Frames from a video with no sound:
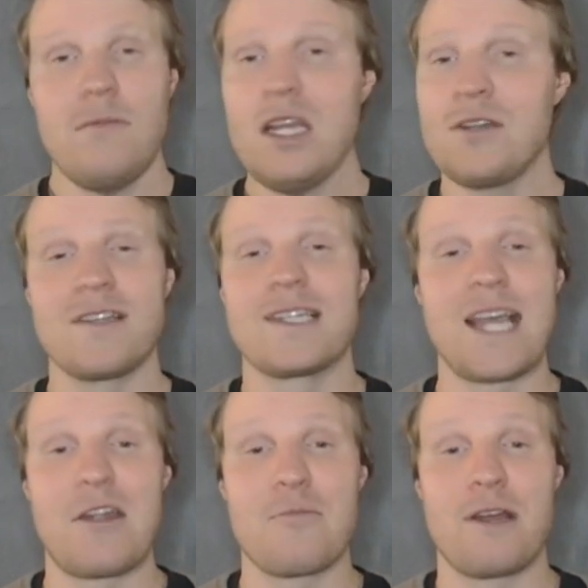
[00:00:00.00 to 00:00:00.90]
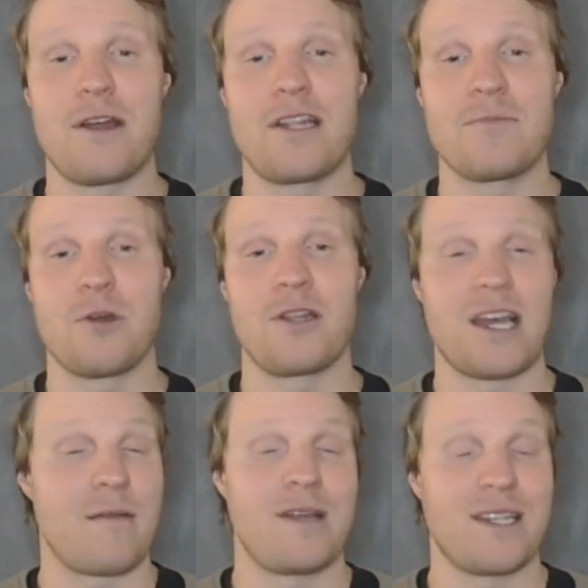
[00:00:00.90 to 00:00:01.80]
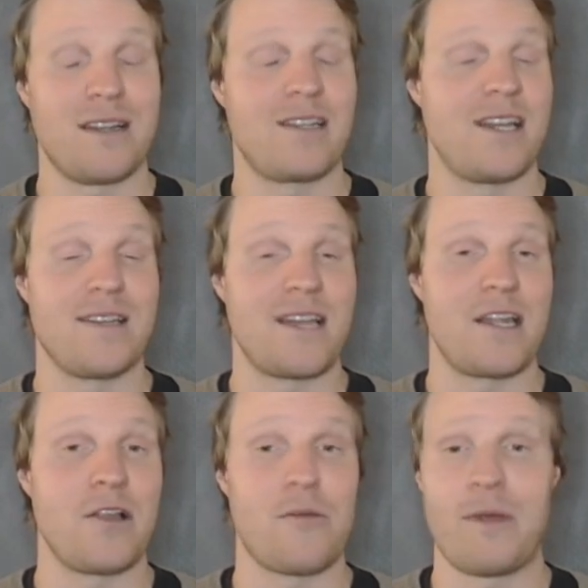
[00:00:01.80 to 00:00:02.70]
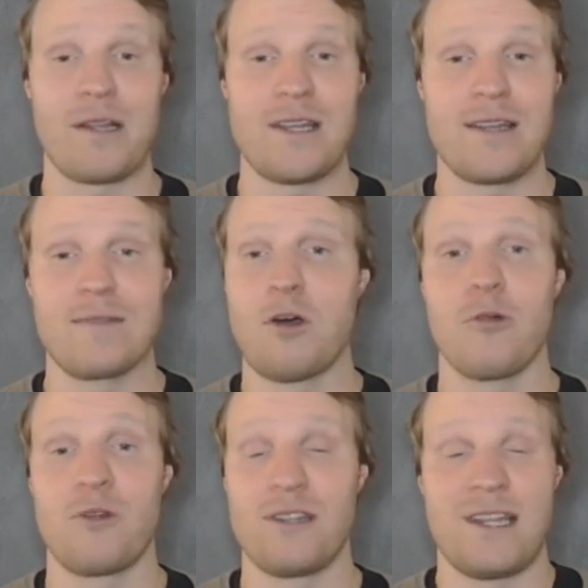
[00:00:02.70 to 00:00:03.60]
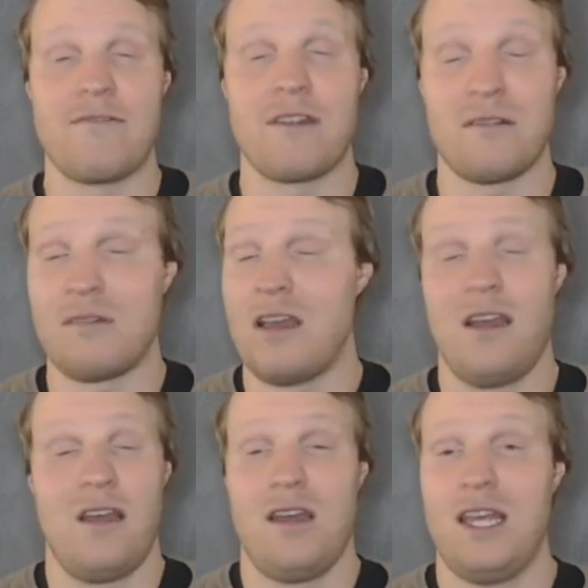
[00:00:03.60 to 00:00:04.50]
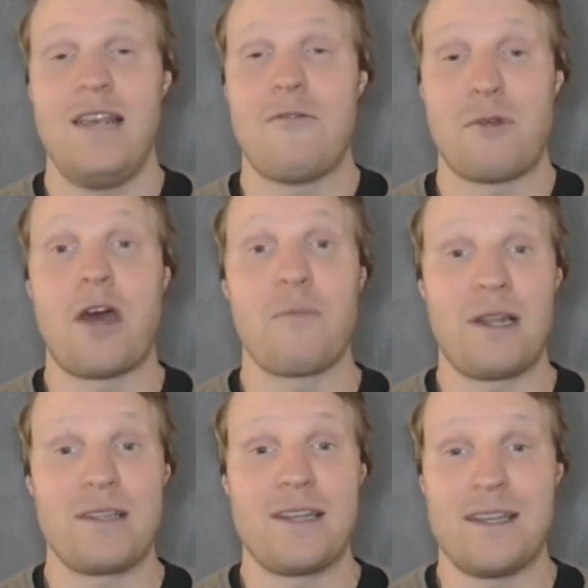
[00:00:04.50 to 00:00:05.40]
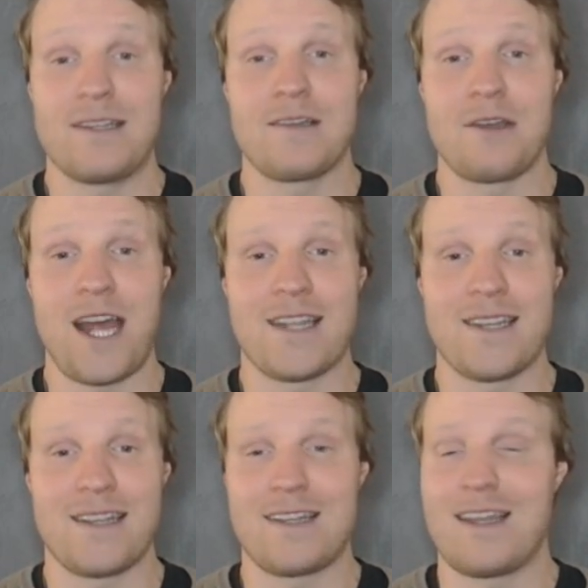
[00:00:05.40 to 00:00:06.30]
He's a standout player at this point. Like I mentioned, Chelsea get a lot of penalties. Palmer is even without penalties, he's a good asset.